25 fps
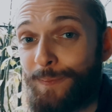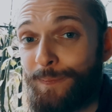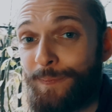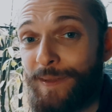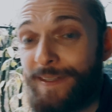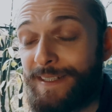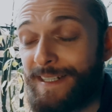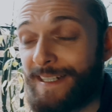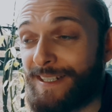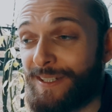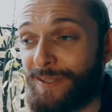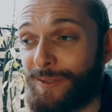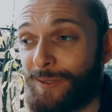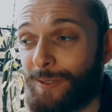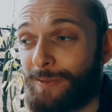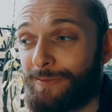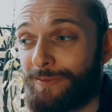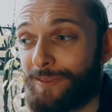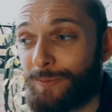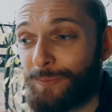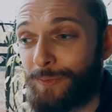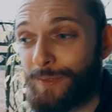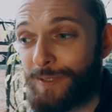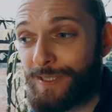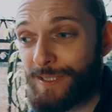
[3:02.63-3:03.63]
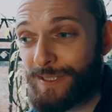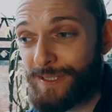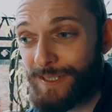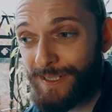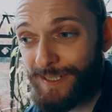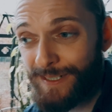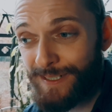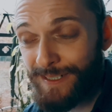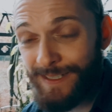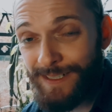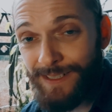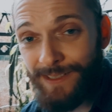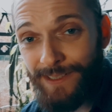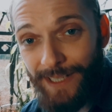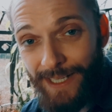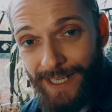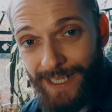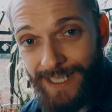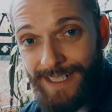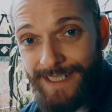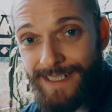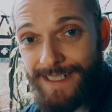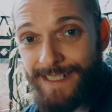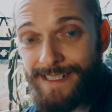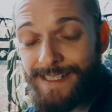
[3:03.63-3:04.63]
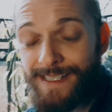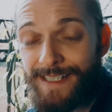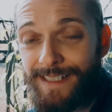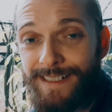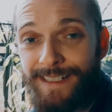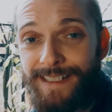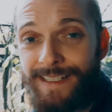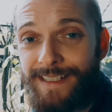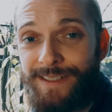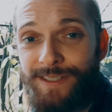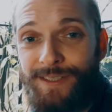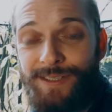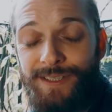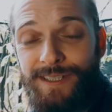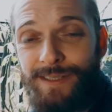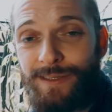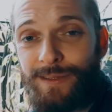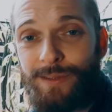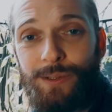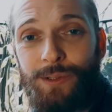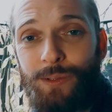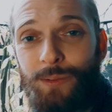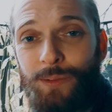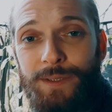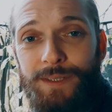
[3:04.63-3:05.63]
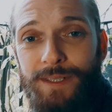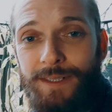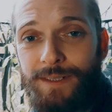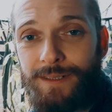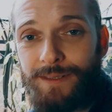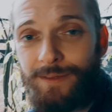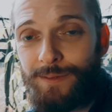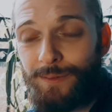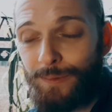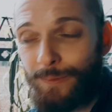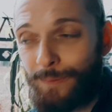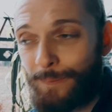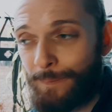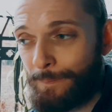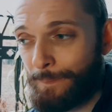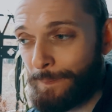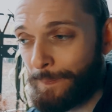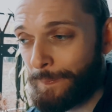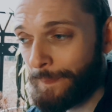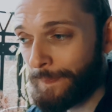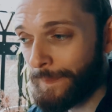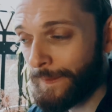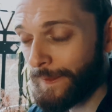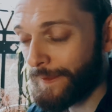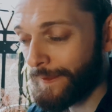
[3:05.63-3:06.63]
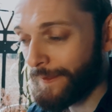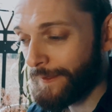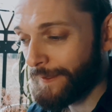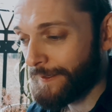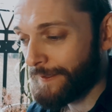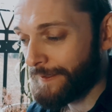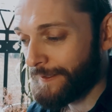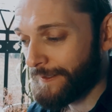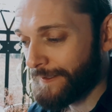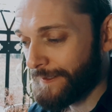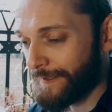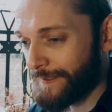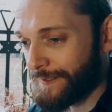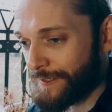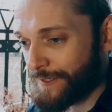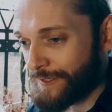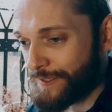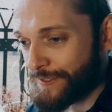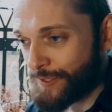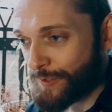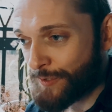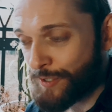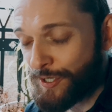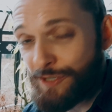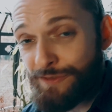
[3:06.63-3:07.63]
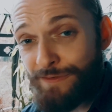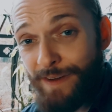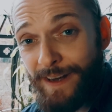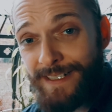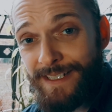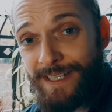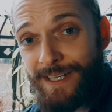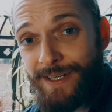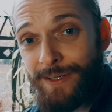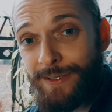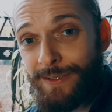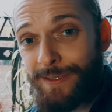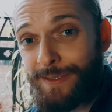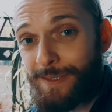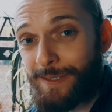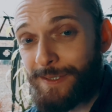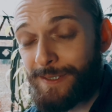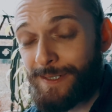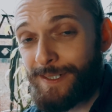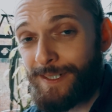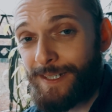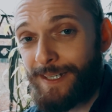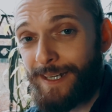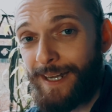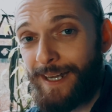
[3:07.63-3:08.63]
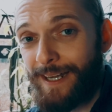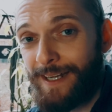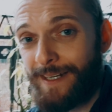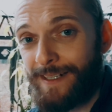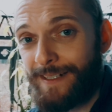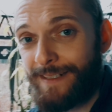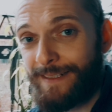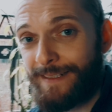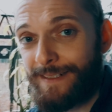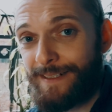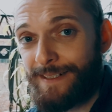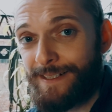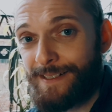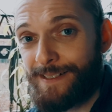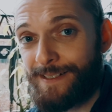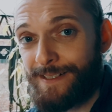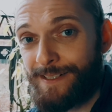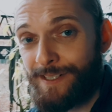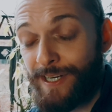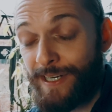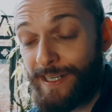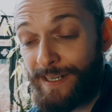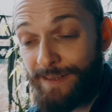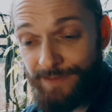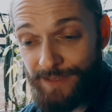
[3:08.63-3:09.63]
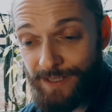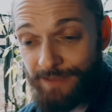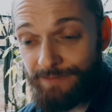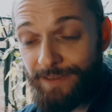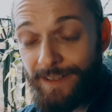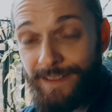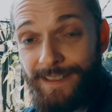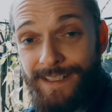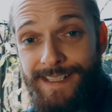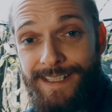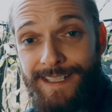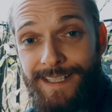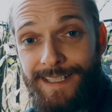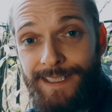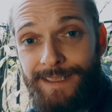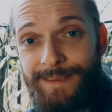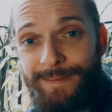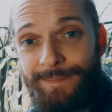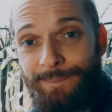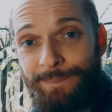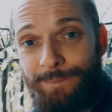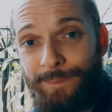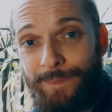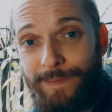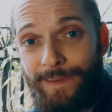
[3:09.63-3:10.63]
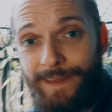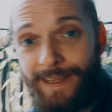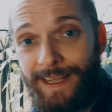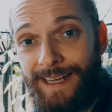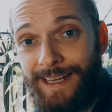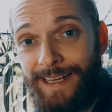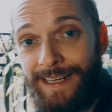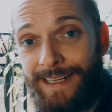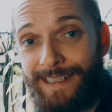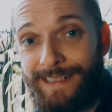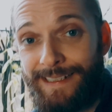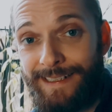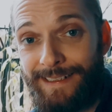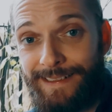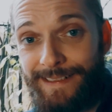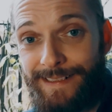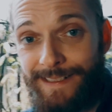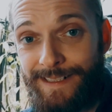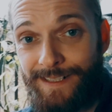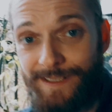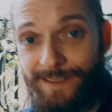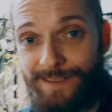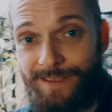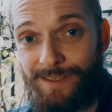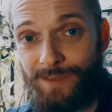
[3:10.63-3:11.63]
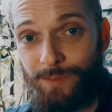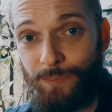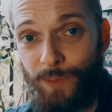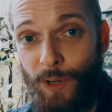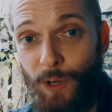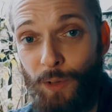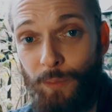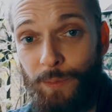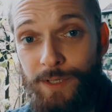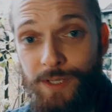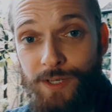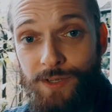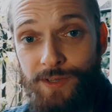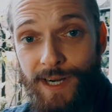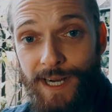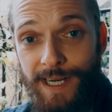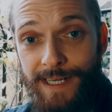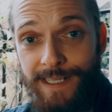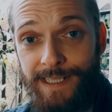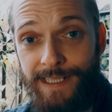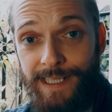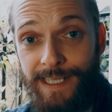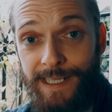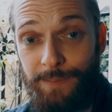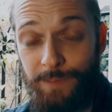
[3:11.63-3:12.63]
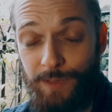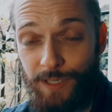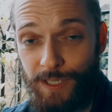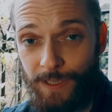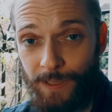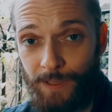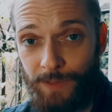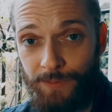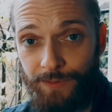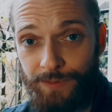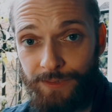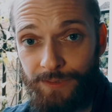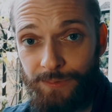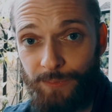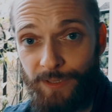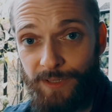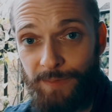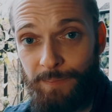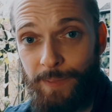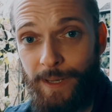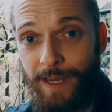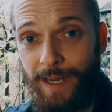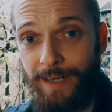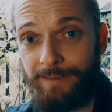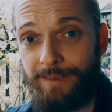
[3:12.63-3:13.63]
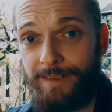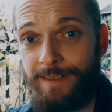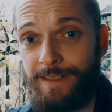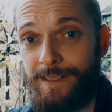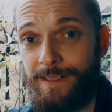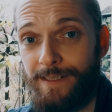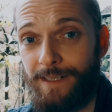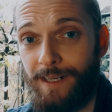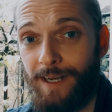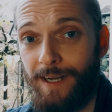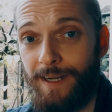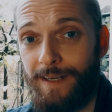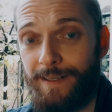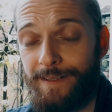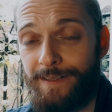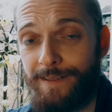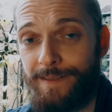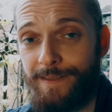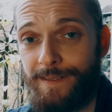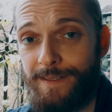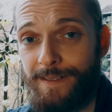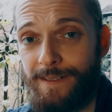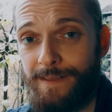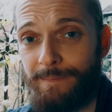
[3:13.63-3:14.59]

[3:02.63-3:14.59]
They didn't know if it was lies, they just didn't know what to do. So she ran to us, and she lives at Feather's Tail, and we always try to keep children with parents and guardians.